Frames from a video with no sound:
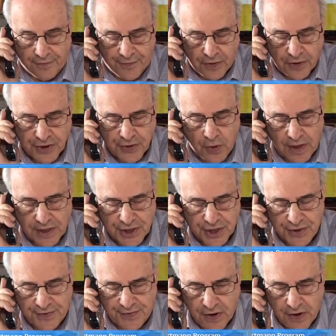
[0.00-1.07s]
first question
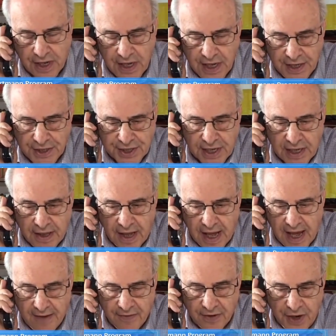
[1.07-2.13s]
is very easy. They
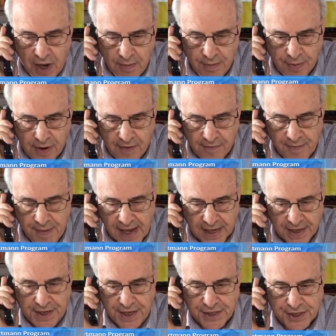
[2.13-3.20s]
have a number of
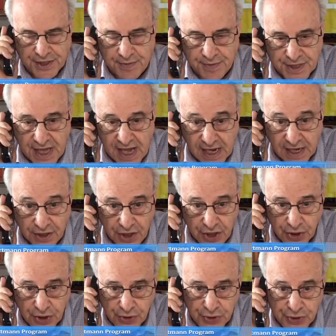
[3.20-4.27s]
mechanisms they can
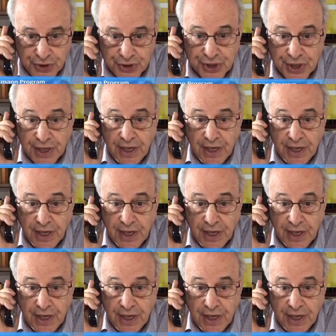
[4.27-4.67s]
use.